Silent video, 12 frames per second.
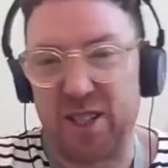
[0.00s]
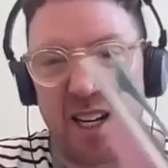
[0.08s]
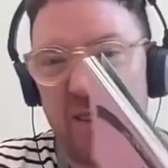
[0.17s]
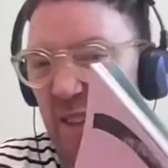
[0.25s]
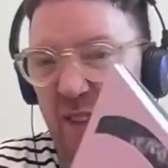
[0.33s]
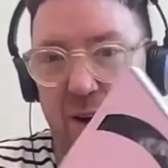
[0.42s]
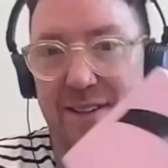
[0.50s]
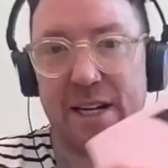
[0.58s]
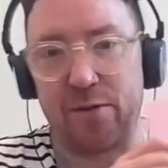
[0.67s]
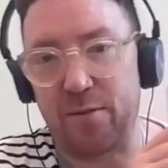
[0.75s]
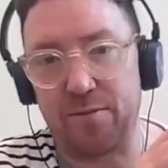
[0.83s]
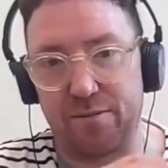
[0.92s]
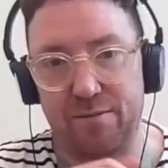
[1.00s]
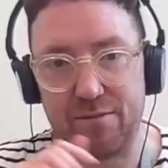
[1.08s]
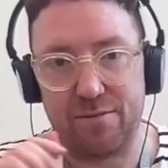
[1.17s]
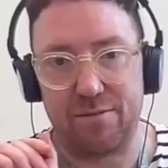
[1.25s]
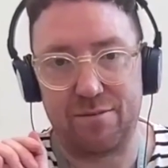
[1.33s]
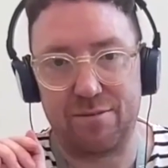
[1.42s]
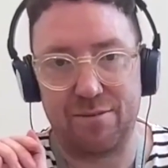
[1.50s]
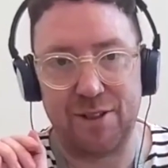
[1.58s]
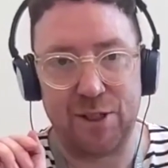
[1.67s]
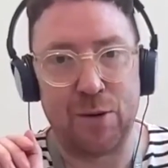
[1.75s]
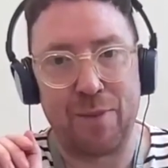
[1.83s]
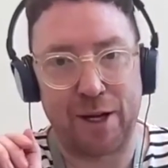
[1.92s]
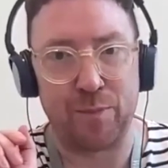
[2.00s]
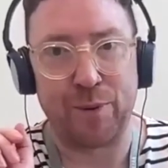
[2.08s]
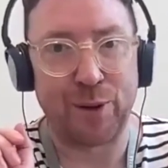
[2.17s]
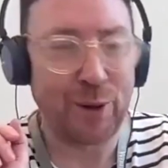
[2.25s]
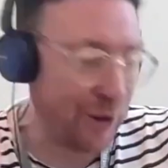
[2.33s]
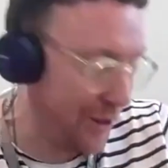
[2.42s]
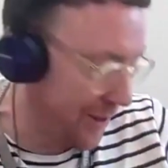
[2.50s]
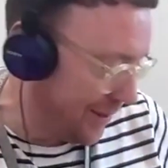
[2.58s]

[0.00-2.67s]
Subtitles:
which I never thought I'd ever make a book.